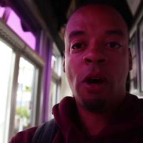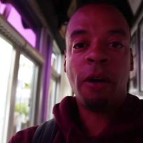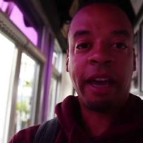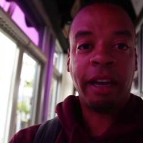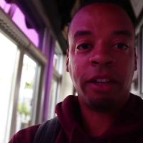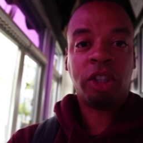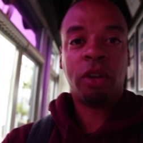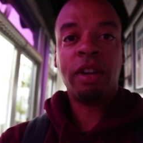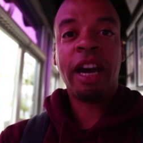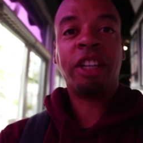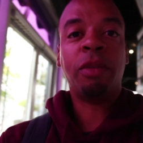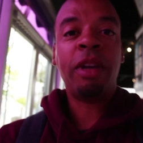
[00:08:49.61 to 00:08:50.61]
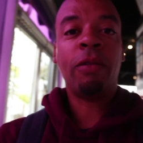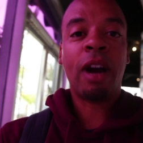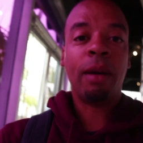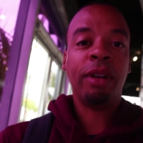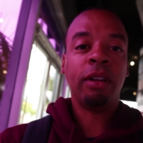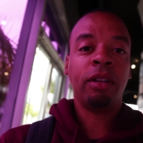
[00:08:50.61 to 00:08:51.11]
Okay, so you got to meet
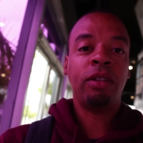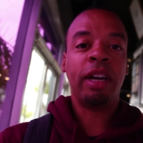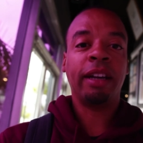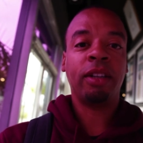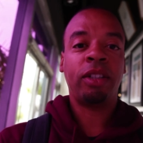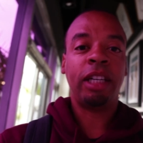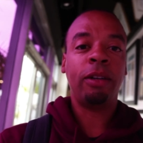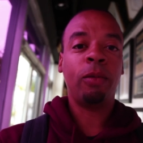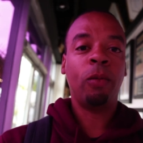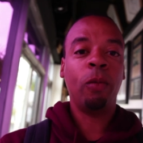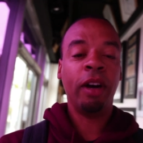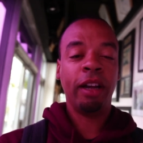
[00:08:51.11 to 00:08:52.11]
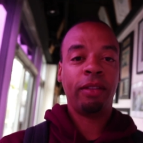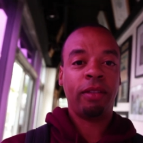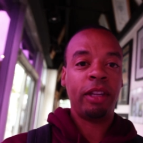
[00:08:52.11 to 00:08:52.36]
Robin. You got to see what